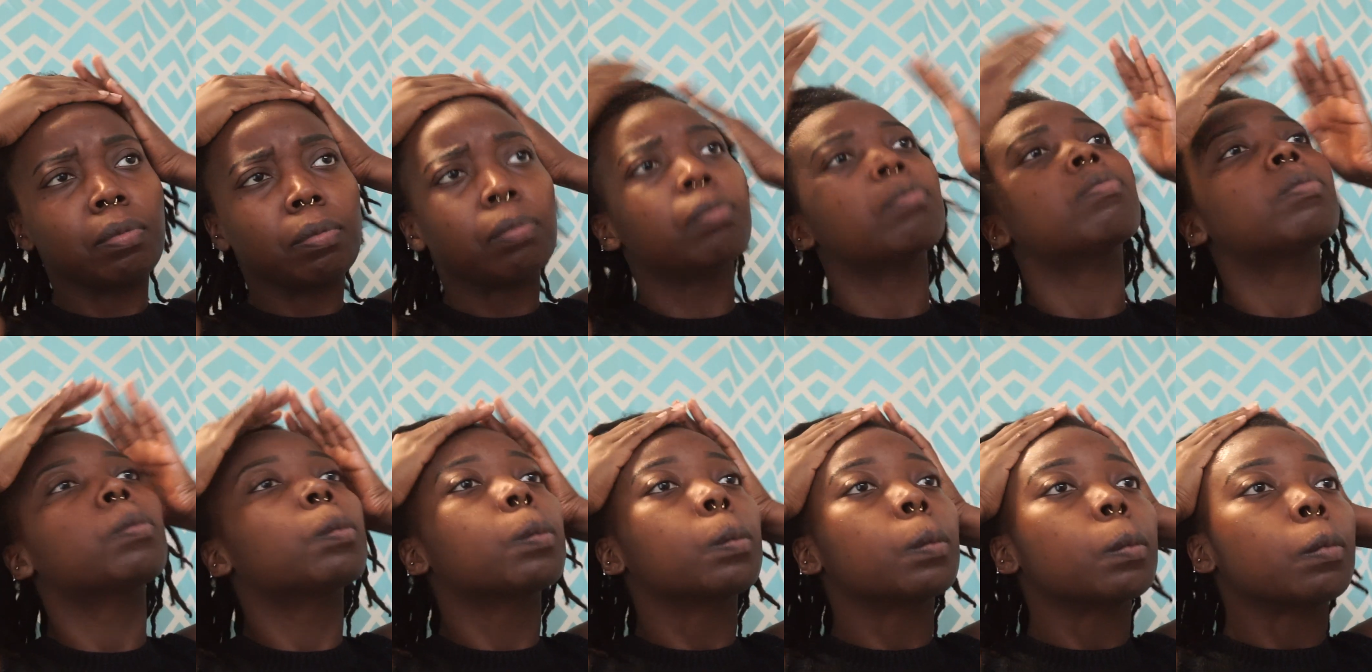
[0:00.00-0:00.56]

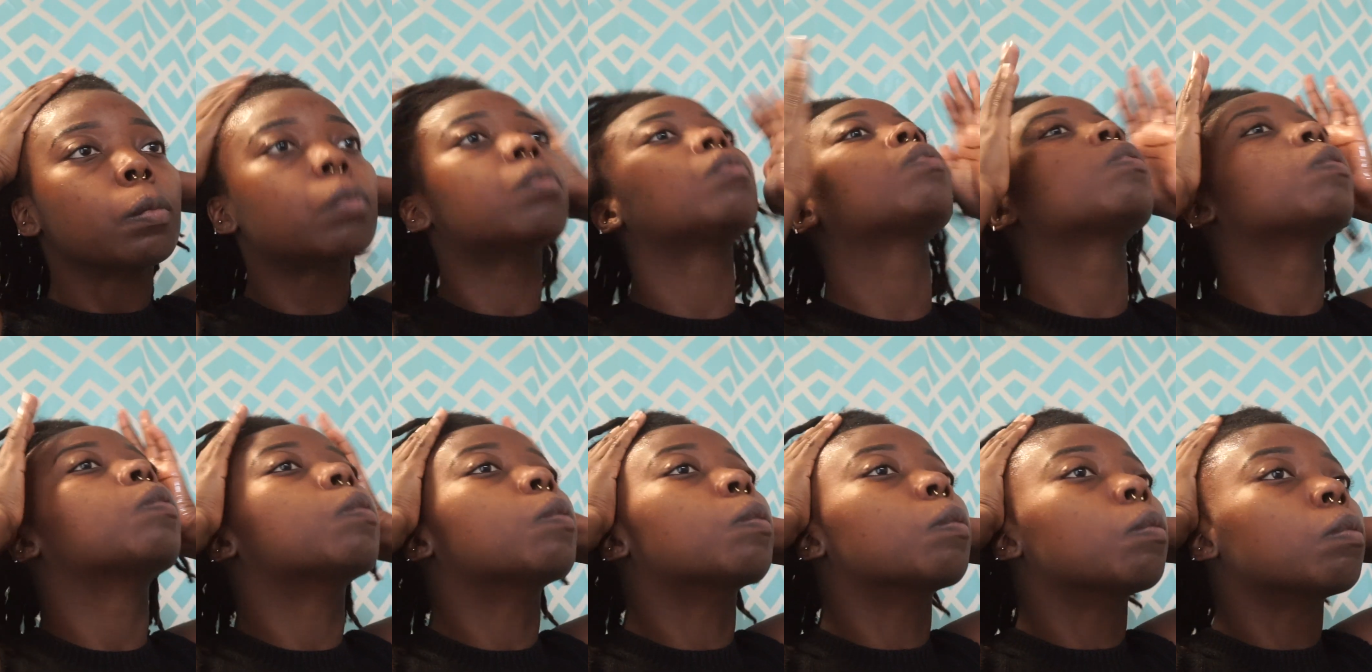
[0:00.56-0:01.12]
because I'm going to be
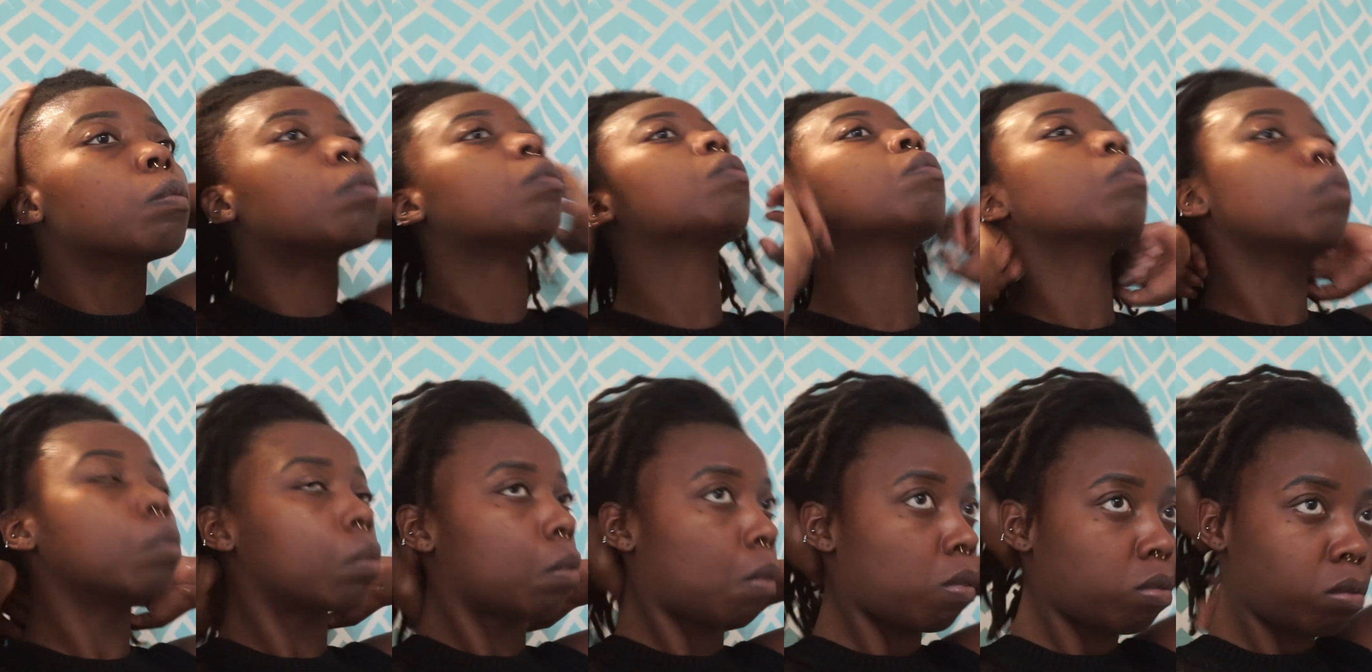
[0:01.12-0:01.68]
doing a lot of
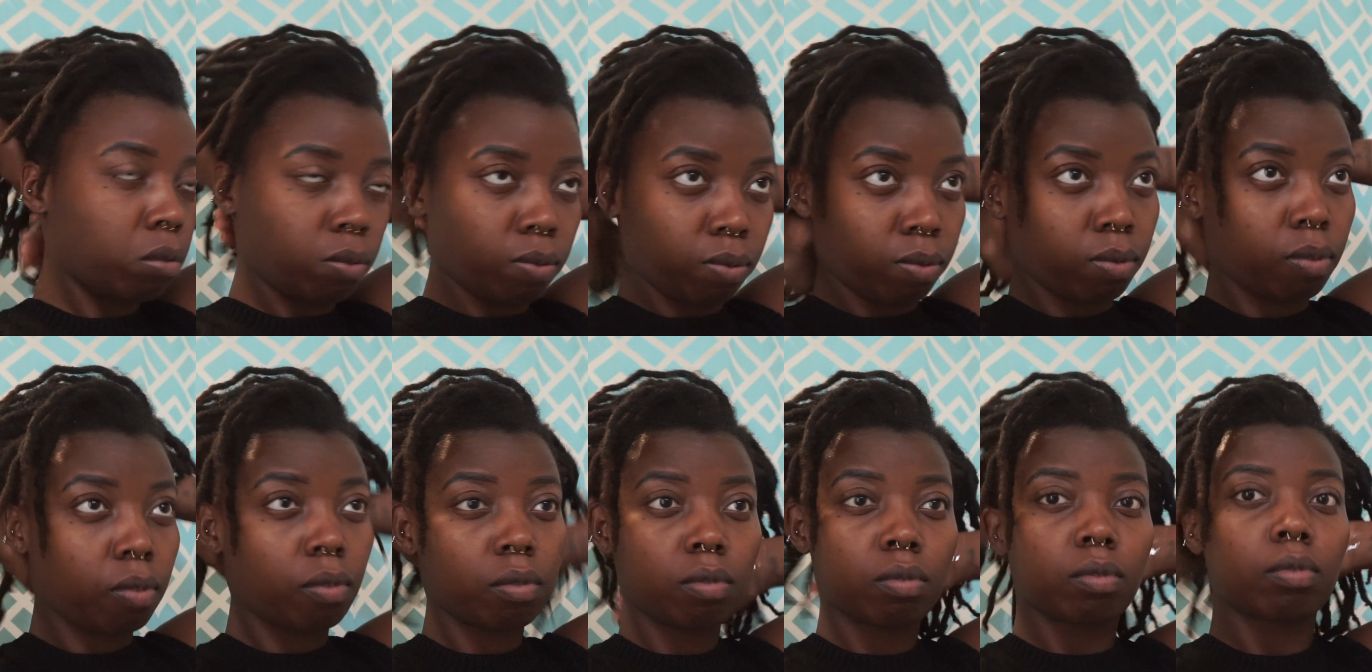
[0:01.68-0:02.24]
brushing and
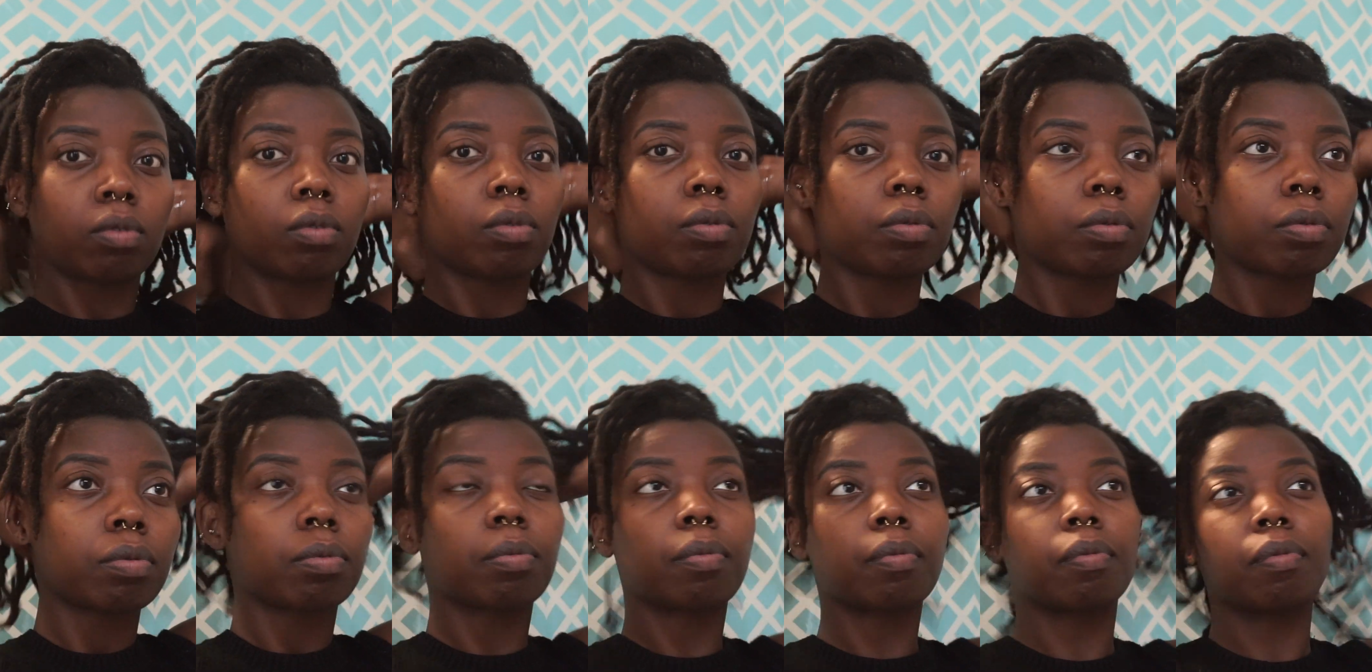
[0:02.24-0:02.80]
sweeping back